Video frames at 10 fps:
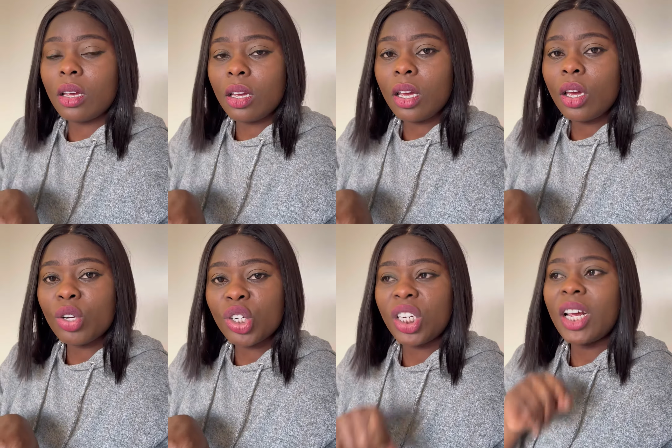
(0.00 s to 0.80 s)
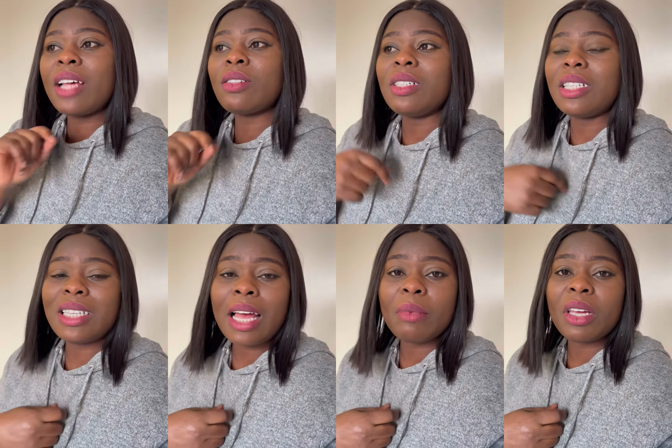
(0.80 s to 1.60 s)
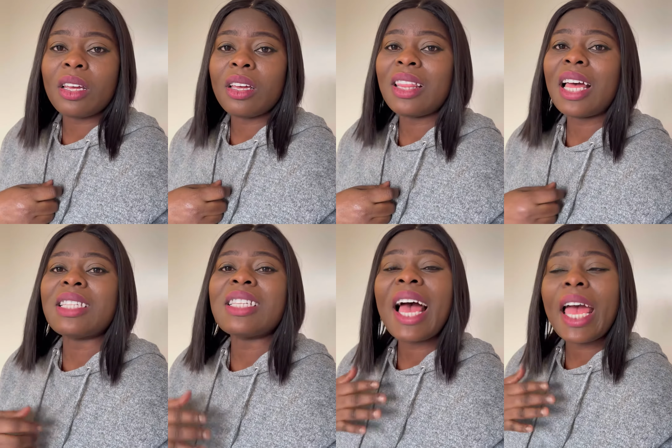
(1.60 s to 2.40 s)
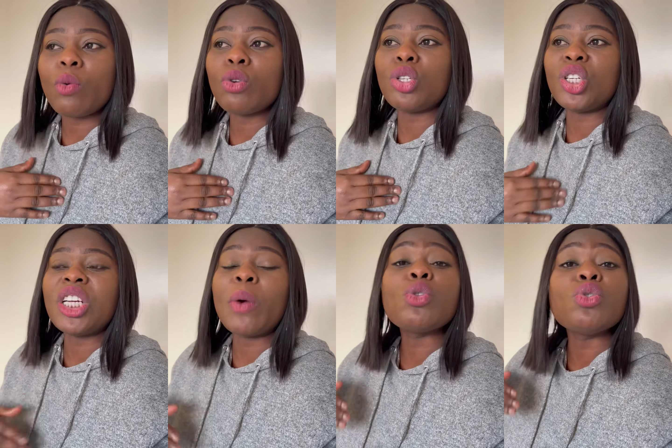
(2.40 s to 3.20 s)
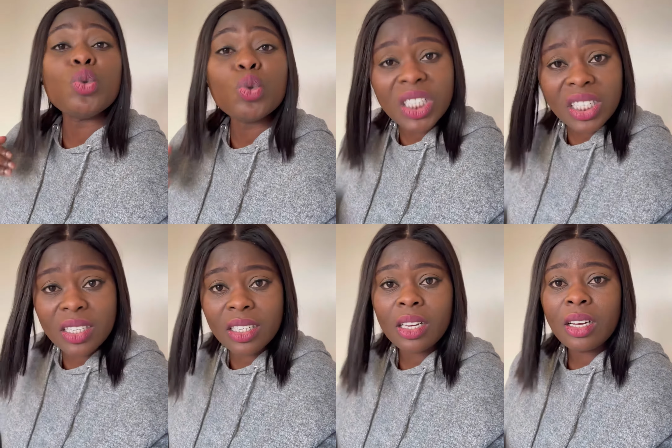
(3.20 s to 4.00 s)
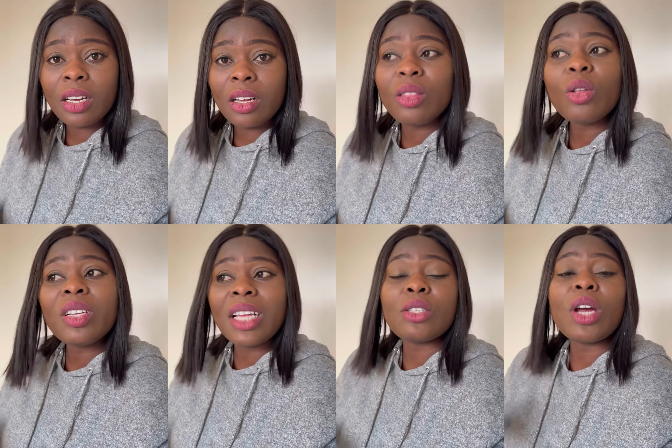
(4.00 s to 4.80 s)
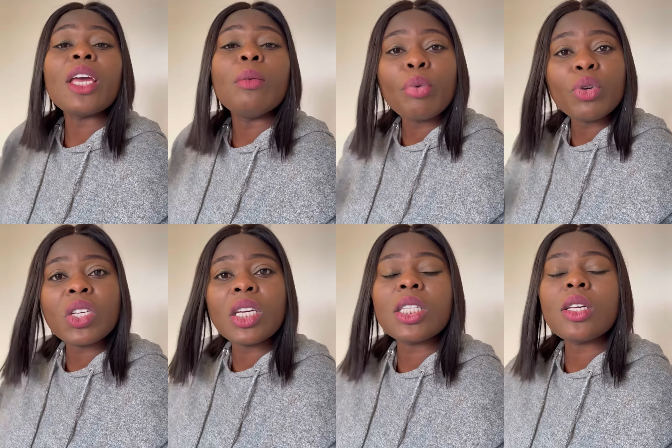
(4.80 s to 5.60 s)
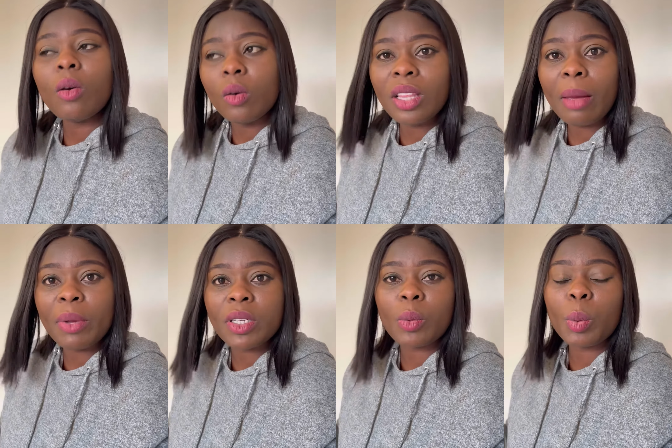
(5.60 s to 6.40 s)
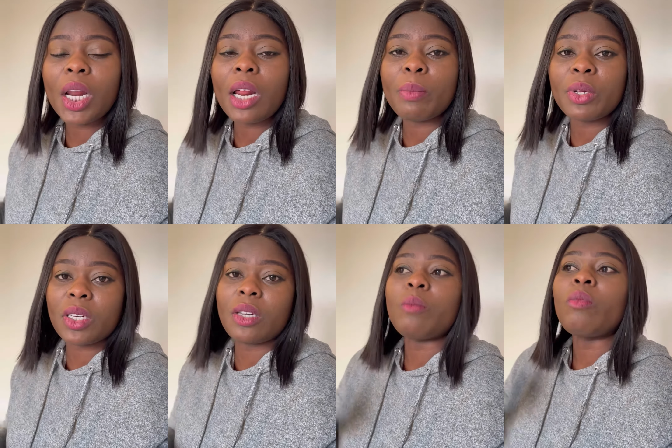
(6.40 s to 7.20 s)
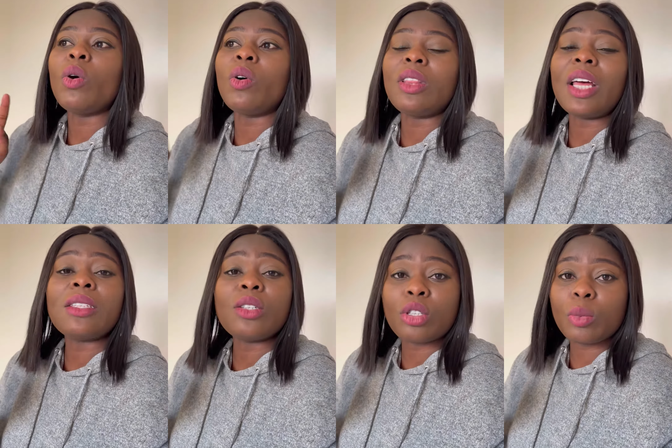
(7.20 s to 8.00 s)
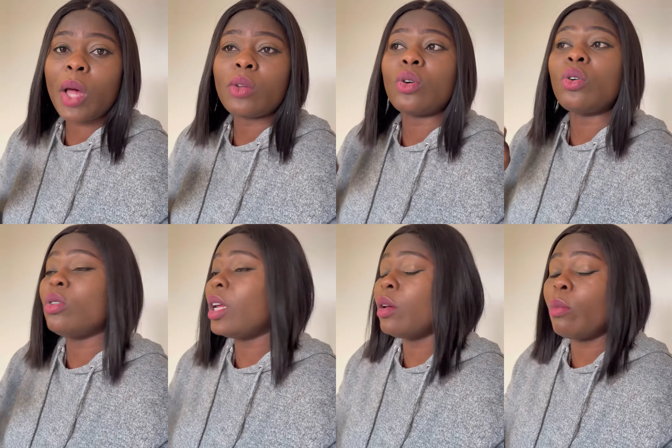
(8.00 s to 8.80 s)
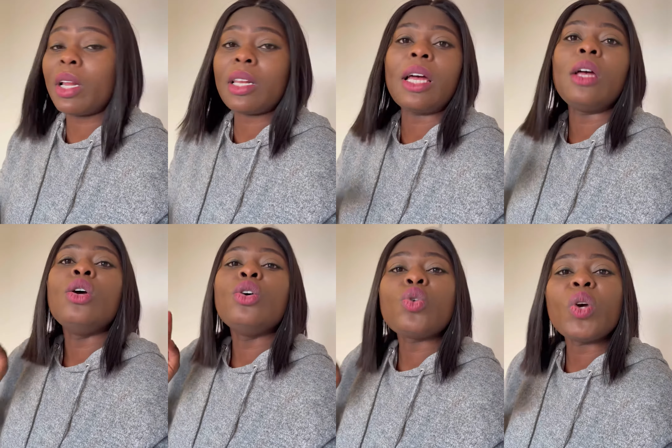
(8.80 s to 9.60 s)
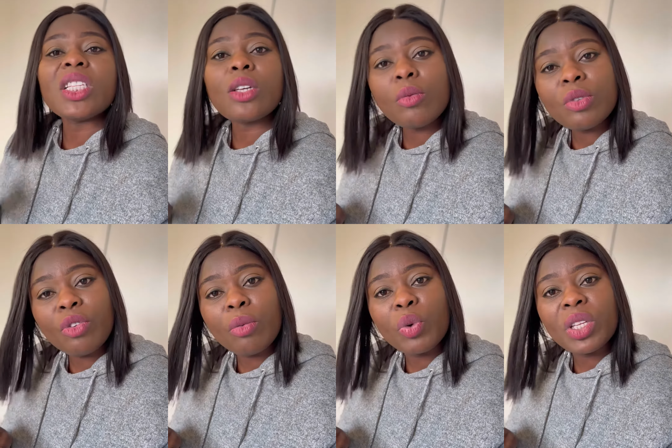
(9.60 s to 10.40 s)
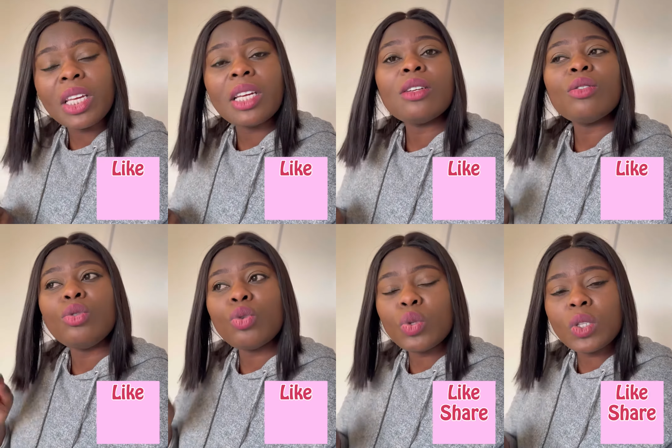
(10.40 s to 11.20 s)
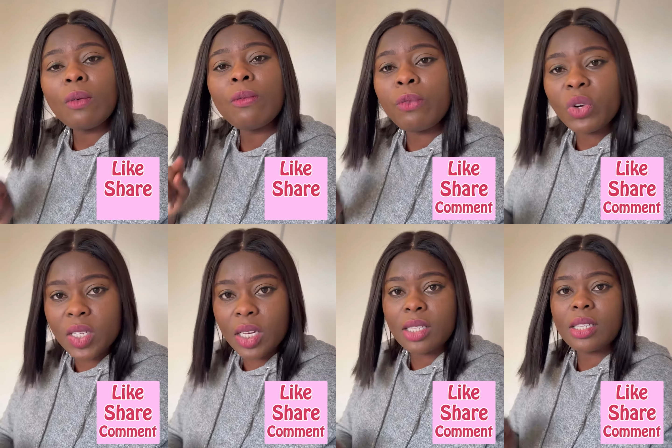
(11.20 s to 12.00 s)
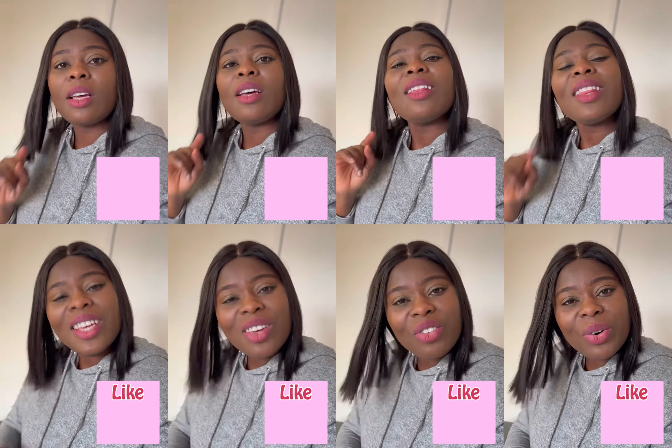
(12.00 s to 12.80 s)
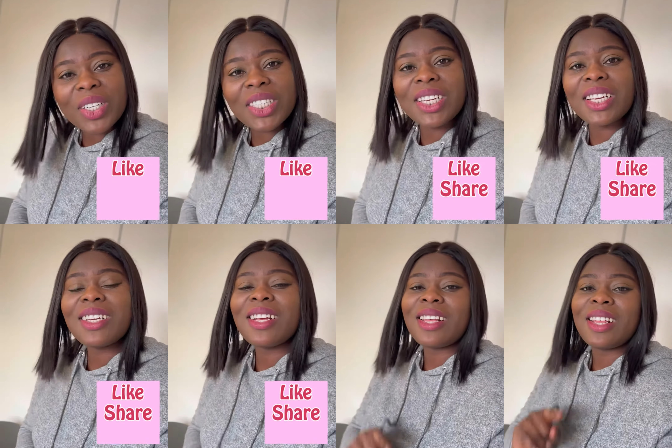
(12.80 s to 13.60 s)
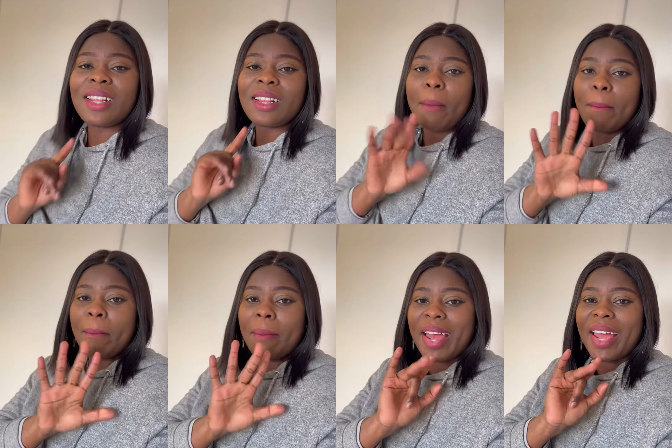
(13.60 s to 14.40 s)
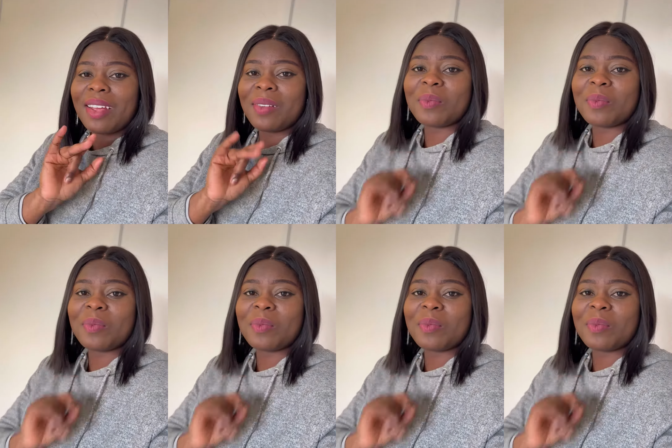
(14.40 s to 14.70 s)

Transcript: He or she has to determine that I want to change, I want to do this not that you are imposing it on that particular person, on that your spouse or that your partner. So it comes from within. Don't force it. Thank you for watching. Bye.